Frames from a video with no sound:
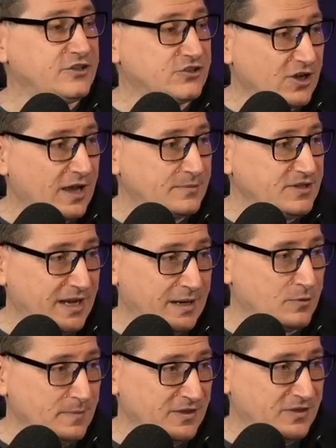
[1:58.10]
stopped
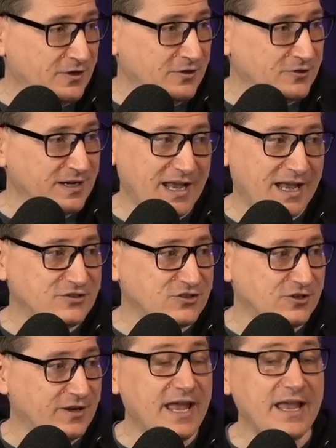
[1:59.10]
Amber Midthunder and asked
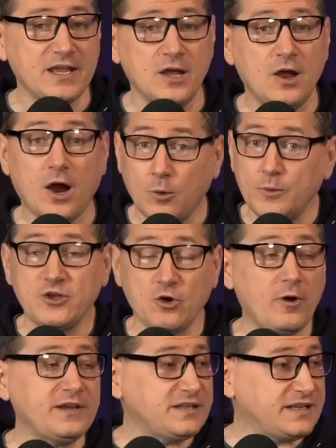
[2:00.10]
her, Hey, are we
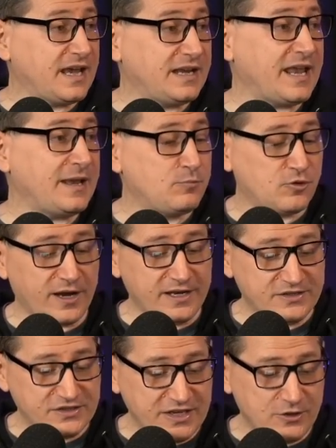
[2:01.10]
going to get a Prey
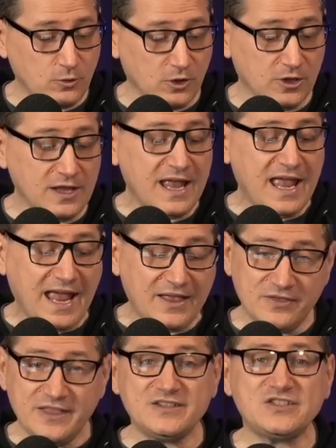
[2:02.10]
sequel?
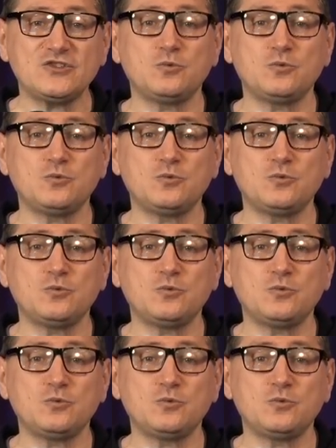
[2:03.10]
And this is